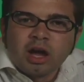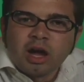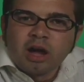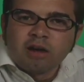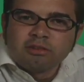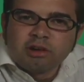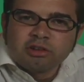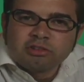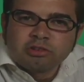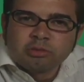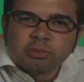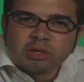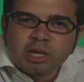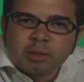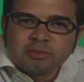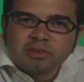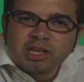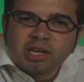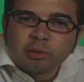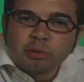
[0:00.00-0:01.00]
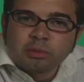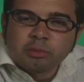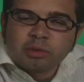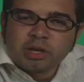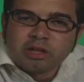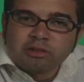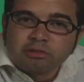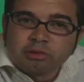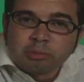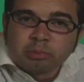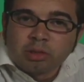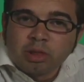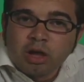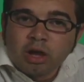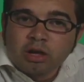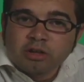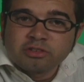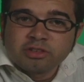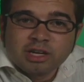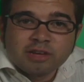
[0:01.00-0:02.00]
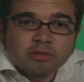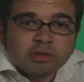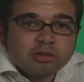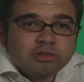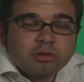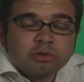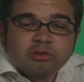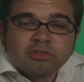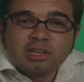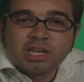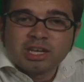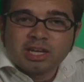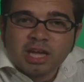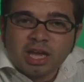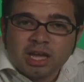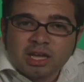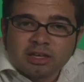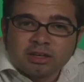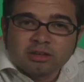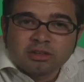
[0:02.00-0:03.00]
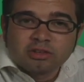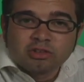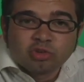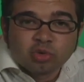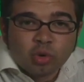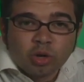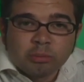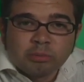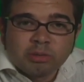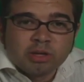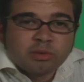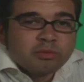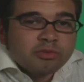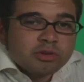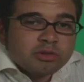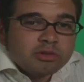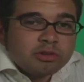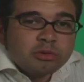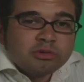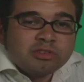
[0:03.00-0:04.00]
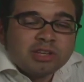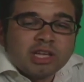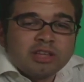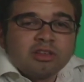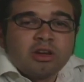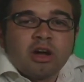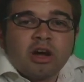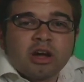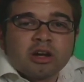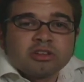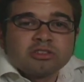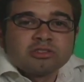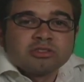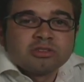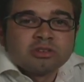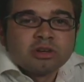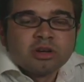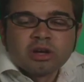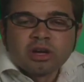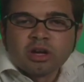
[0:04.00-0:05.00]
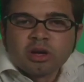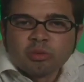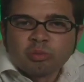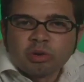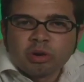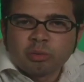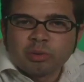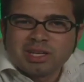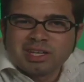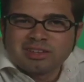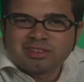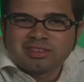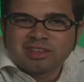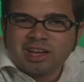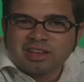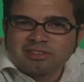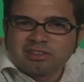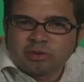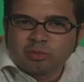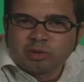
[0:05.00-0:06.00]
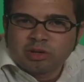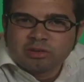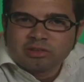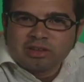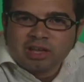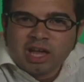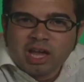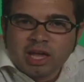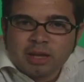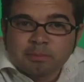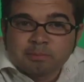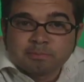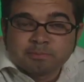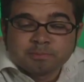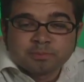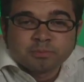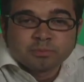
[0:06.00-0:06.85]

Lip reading: I'll also be updating with regular blogs, and every Tuesday night, join me for Tuesday Talks, where we discuss in real time